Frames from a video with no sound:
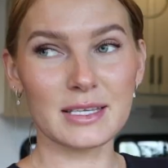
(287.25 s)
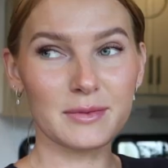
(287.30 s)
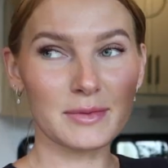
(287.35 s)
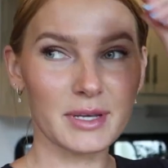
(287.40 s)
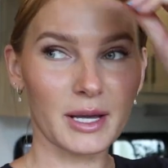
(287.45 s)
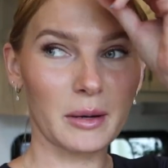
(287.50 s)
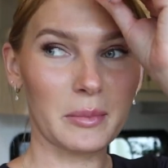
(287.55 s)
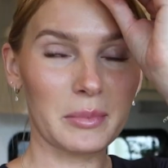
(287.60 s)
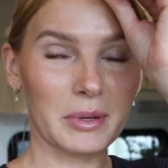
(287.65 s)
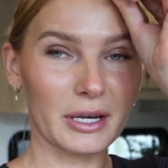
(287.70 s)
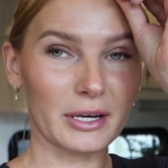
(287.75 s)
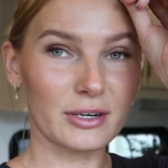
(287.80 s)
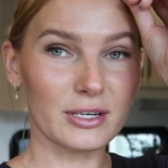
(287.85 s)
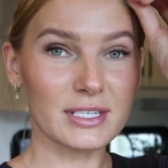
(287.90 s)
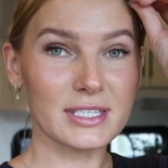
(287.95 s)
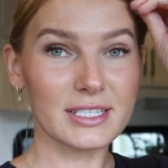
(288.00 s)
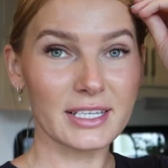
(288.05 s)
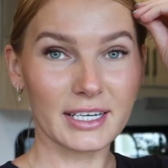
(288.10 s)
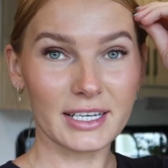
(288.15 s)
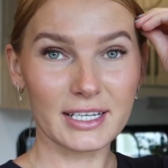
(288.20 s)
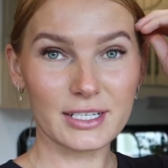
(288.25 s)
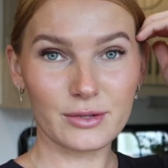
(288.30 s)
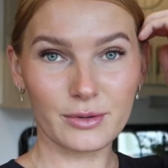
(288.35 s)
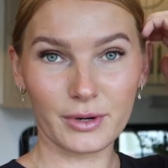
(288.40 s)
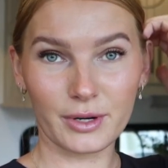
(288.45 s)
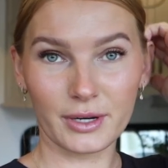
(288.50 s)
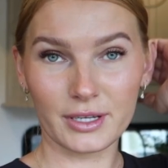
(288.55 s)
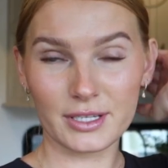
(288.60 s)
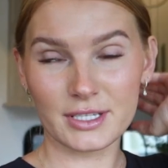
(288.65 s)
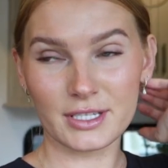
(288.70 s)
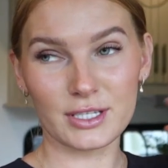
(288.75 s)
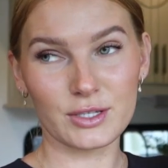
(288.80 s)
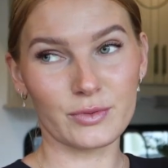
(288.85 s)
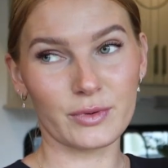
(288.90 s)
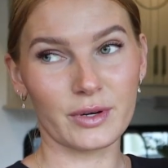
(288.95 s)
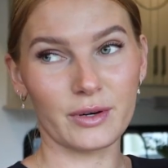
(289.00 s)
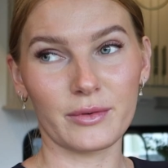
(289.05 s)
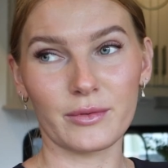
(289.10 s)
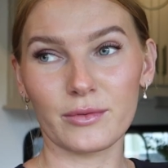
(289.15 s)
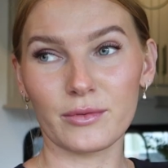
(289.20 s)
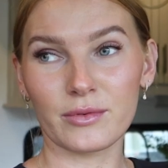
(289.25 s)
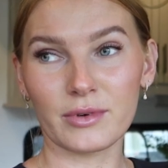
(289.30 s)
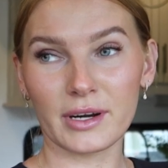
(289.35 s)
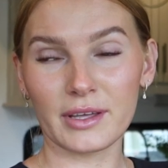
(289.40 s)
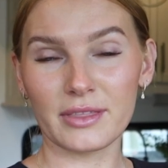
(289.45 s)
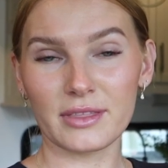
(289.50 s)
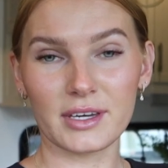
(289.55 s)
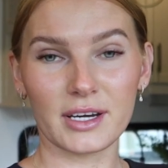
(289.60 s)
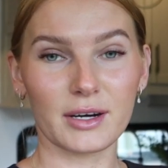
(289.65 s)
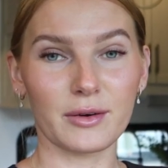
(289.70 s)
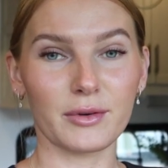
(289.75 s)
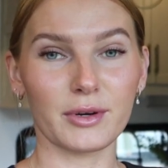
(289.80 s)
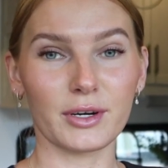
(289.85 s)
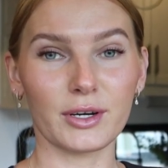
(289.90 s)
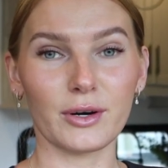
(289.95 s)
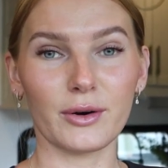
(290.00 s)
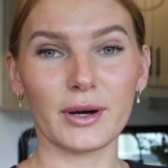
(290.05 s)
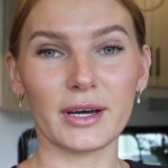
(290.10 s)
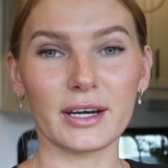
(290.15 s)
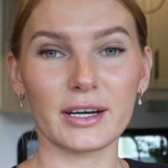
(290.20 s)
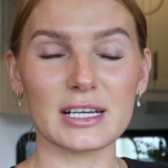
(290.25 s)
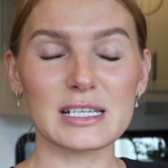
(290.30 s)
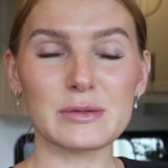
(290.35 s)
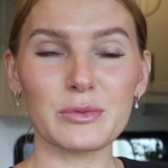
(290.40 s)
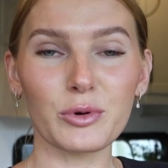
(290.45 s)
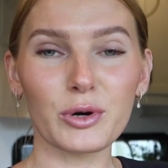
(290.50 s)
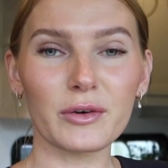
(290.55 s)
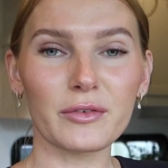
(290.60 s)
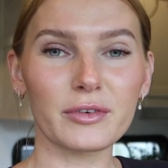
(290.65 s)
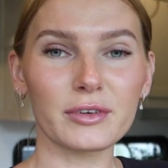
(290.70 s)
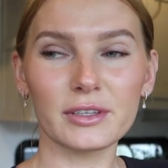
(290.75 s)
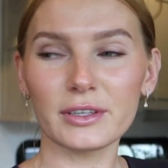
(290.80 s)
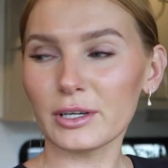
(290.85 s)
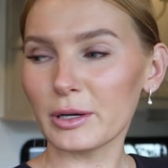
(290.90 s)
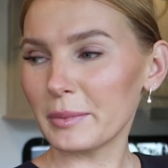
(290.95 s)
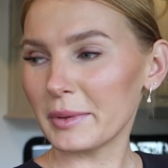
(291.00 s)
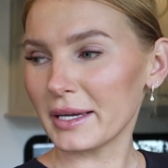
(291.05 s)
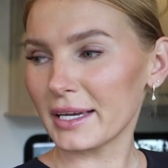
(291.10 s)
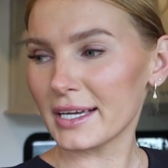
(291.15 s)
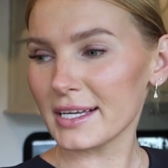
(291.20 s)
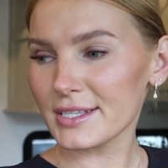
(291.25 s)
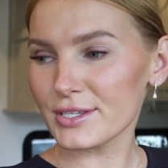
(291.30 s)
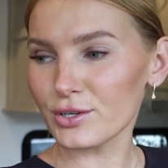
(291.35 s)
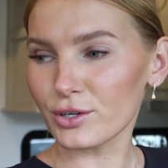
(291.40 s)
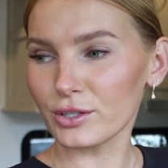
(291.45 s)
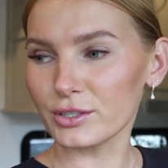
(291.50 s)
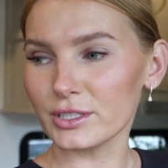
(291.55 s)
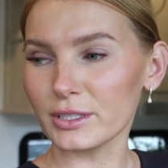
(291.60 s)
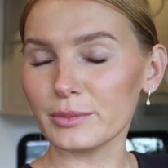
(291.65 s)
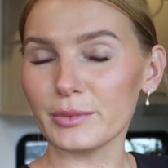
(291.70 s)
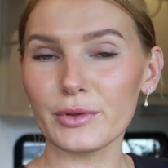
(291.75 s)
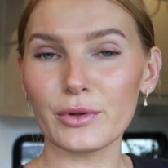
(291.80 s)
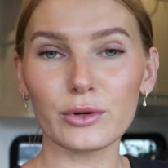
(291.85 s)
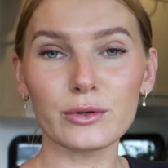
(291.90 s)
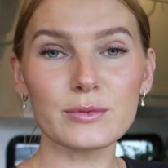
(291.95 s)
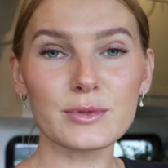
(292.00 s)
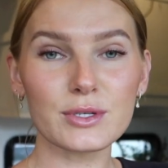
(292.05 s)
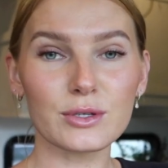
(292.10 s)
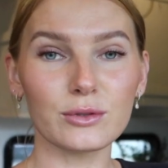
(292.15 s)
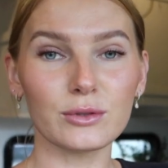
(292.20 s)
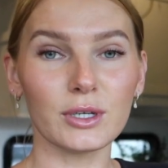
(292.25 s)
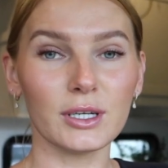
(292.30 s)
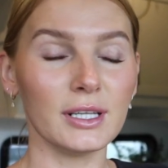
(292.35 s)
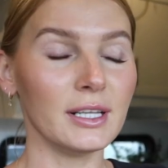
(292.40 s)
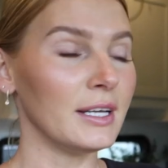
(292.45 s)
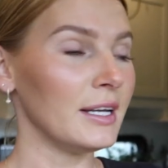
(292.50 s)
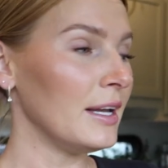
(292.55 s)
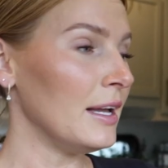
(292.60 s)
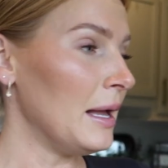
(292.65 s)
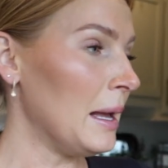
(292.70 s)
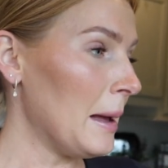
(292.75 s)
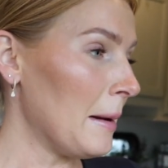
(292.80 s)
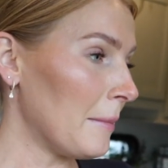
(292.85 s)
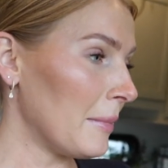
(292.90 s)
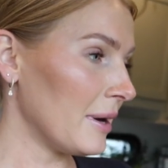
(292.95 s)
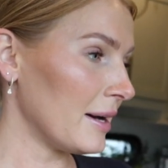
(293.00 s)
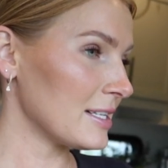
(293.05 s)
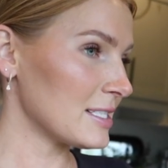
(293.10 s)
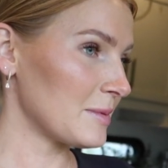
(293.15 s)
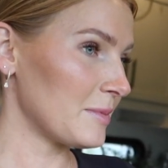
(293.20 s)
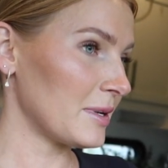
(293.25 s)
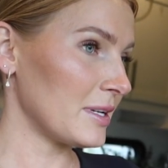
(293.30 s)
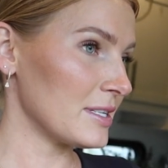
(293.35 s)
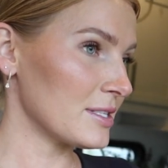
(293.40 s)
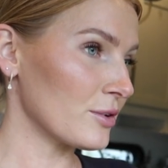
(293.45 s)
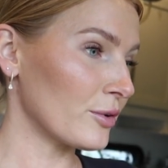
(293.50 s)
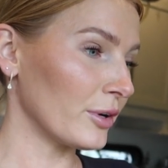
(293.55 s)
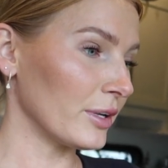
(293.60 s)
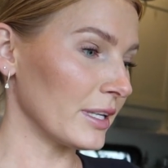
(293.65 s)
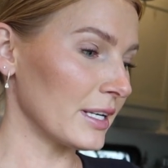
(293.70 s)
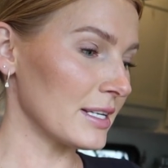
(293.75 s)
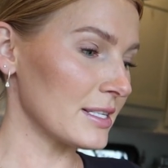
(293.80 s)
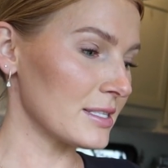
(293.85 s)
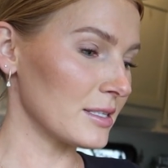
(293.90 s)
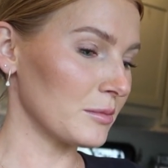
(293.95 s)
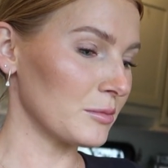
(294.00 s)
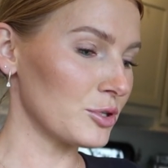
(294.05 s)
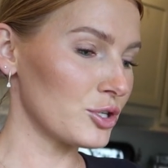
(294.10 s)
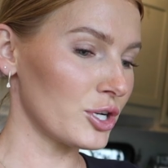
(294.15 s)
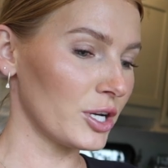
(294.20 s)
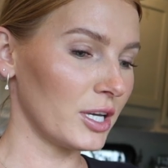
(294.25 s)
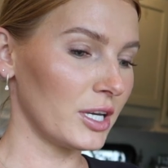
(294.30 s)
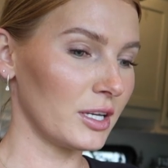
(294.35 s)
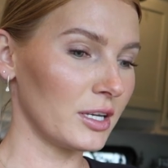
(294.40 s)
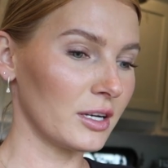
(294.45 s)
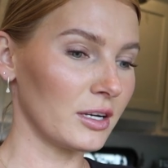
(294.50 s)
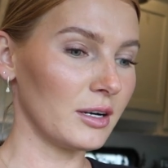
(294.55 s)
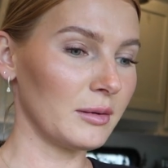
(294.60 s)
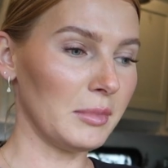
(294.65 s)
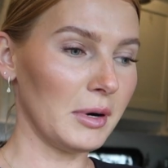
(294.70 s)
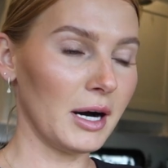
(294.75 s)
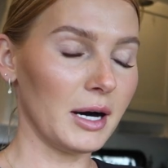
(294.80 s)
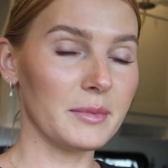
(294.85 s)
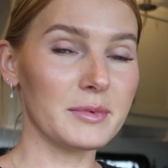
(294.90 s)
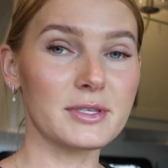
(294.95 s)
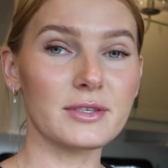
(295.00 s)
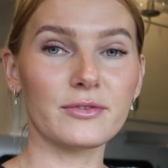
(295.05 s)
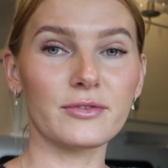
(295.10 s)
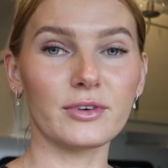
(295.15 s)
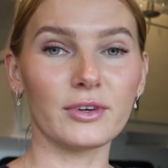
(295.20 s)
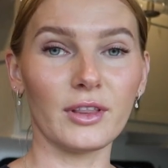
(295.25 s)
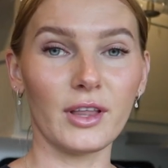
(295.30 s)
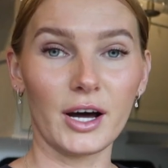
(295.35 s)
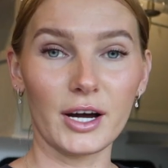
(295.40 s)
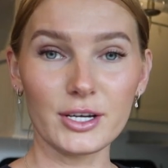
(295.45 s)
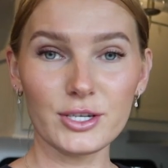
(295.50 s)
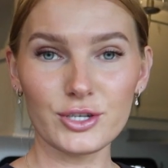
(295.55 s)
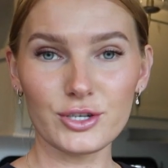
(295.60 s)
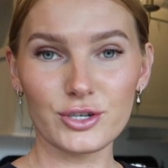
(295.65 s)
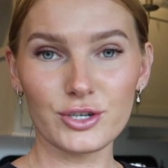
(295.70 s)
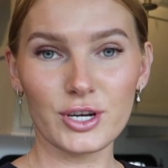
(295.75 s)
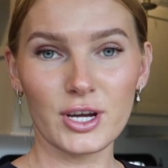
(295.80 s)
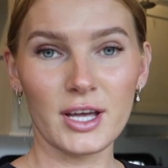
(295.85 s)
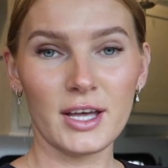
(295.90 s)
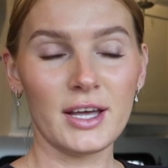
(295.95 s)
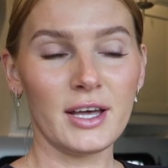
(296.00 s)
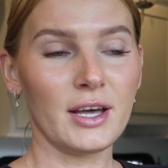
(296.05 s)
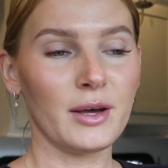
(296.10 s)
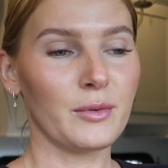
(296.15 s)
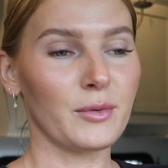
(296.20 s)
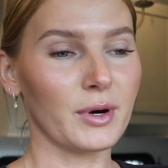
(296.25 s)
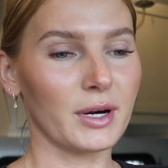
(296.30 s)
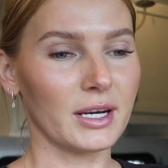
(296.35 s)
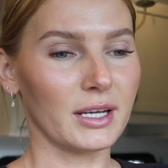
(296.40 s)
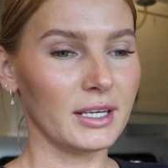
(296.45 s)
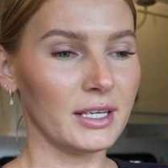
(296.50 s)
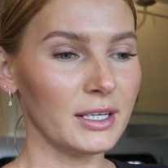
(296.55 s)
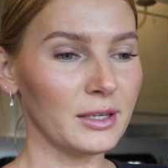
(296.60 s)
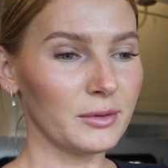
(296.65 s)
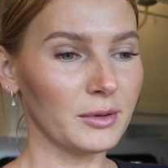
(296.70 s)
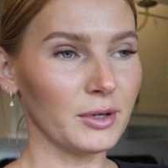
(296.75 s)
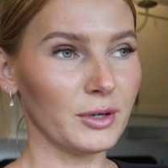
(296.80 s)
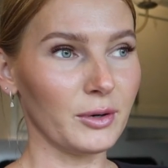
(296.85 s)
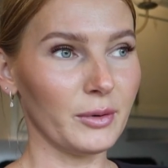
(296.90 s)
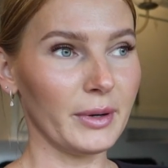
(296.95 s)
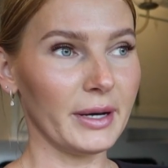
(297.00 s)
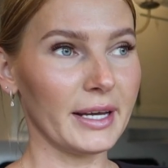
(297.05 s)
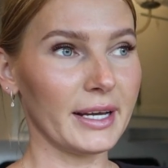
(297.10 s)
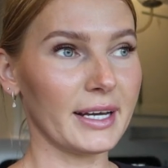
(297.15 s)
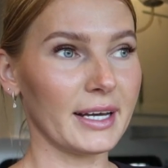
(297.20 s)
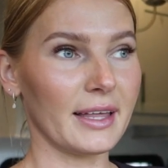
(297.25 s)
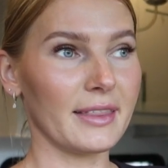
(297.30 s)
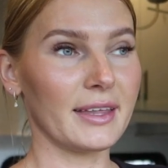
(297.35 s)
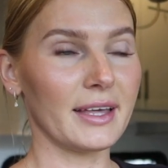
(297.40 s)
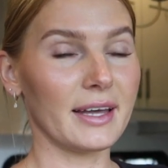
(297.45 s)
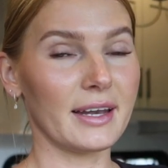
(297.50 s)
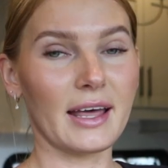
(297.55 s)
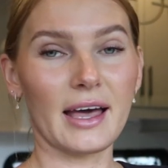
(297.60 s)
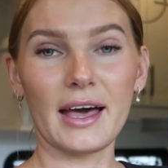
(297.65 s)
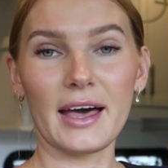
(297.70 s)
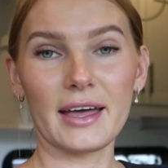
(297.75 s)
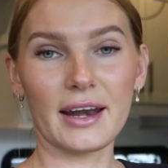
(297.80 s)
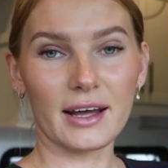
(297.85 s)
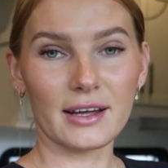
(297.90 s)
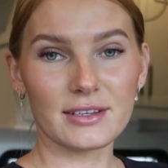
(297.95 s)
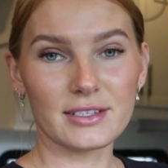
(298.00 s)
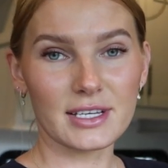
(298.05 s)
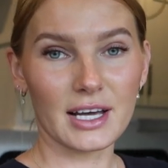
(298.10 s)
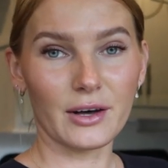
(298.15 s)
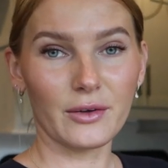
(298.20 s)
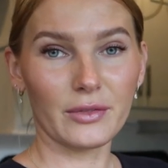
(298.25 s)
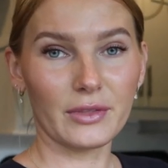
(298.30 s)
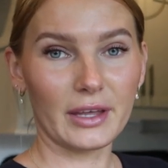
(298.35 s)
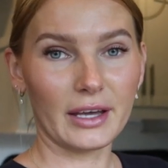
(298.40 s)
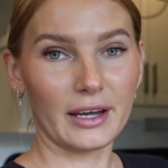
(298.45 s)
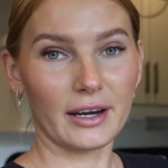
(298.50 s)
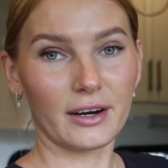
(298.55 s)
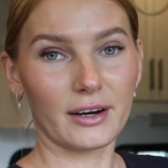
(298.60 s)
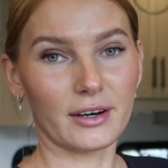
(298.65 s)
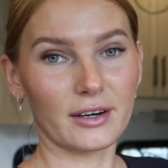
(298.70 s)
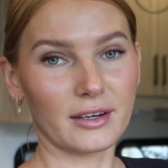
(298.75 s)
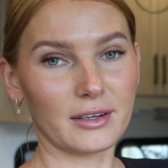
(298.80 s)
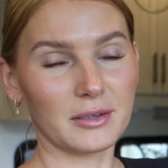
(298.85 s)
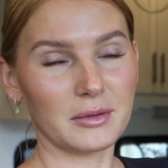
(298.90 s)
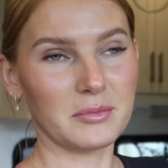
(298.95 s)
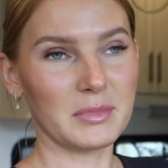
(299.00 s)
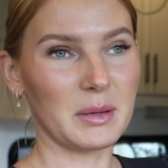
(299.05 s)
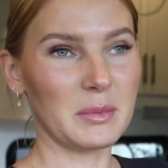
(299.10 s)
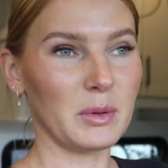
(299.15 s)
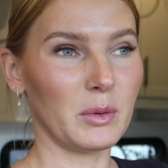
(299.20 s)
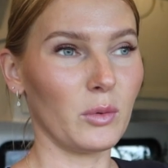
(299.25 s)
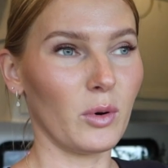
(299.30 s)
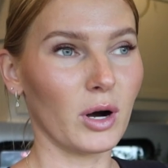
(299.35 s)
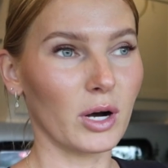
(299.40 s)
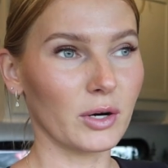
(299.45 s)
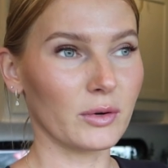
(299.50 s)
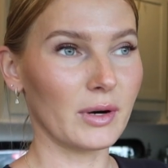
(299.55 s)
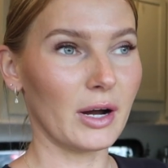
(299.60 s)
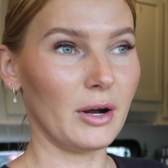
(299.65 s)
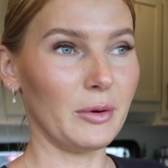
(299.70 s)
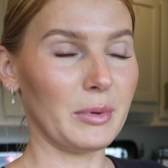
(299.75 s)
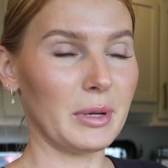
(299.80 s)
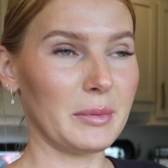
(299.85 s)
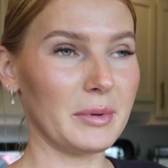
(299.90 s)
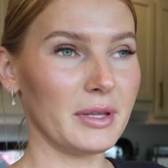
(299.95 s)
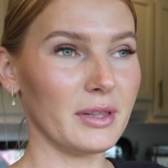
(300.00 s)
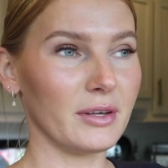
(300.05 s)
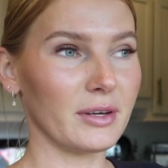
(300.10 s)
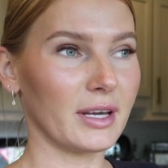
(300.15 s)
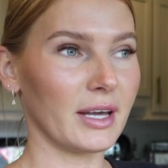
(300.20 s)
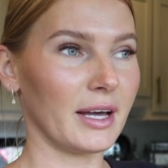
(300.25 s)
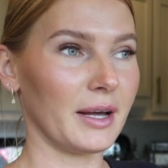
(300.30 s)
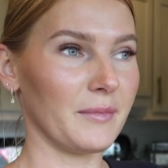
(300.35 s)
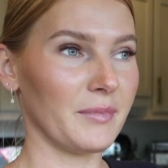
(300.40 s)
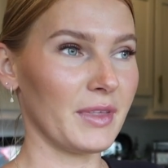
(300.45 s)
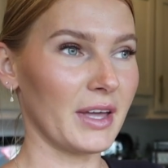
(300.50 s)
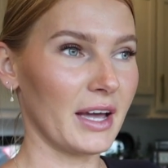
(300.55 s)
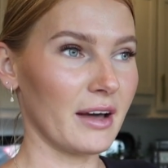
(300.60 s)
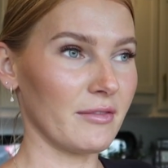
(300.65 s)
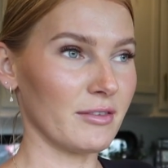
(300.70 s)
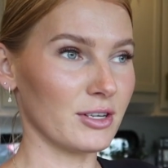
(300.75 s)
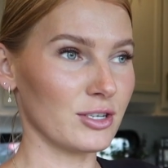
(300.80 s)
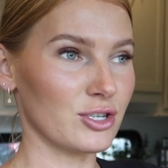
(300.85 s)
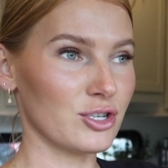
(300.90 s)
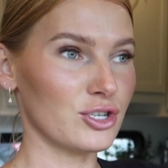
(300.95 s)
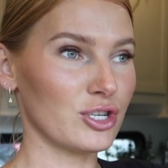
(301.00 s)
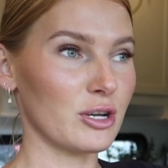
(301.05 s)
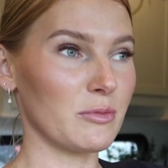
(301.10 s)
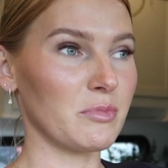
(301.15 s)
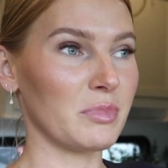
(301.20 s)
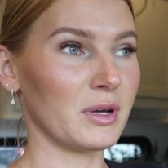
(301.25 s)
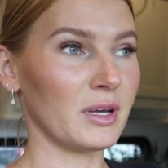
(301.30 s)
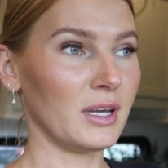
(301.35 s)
seems like a bigger city, so we're gonna, since we're right there, we're gonna go ahead and explore it for a little bit. Kids are all done with homeschool. My husband is grilling some chicken kebabs for lunch. We're gonna eat real quick and then head on down there, maybe walk around, maybe look at, they have a ship